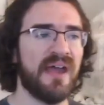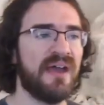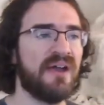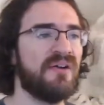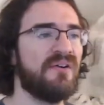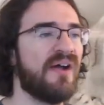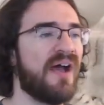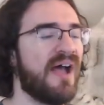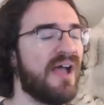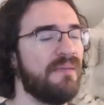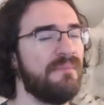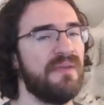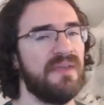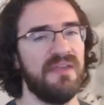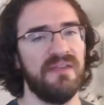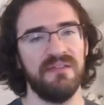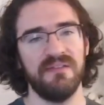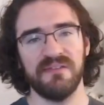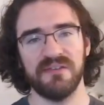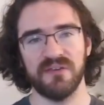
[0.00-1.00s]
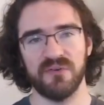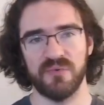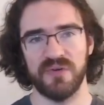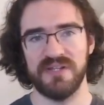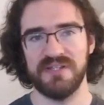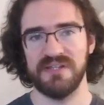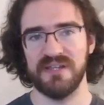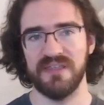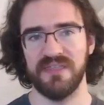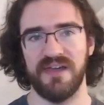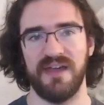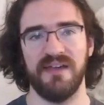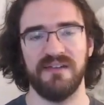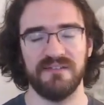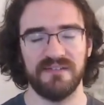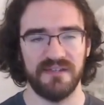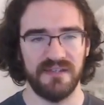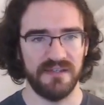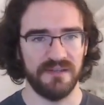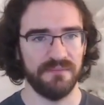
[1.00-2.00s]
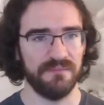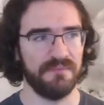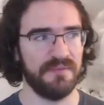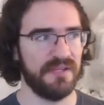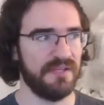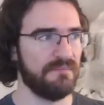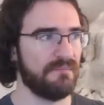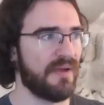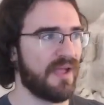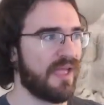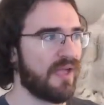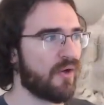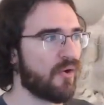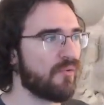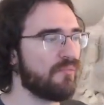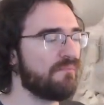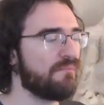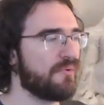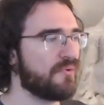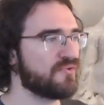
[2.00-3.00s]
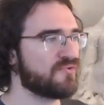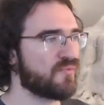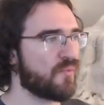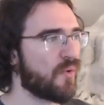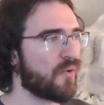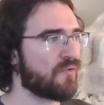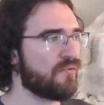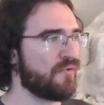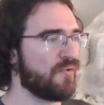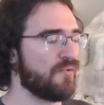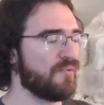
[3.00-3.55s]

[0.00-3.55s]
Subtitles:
I'm integrating that in my Compose workflow.